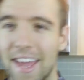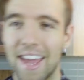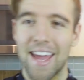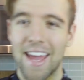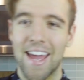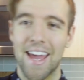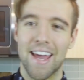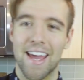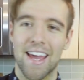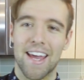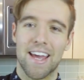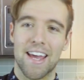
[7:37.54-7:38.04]

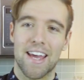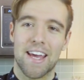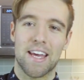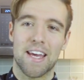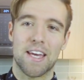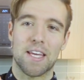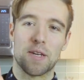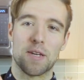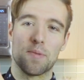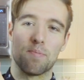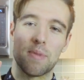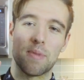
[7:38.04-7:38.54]

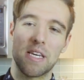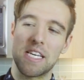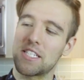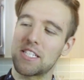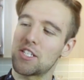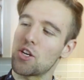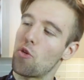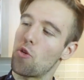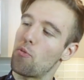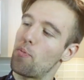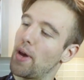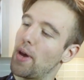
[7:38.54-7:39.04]
And
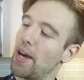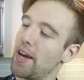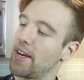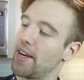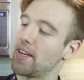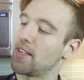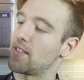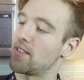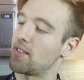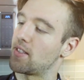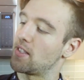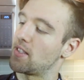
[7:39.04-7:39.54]
miso
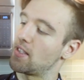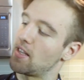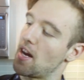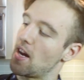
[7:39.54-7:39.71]
paste.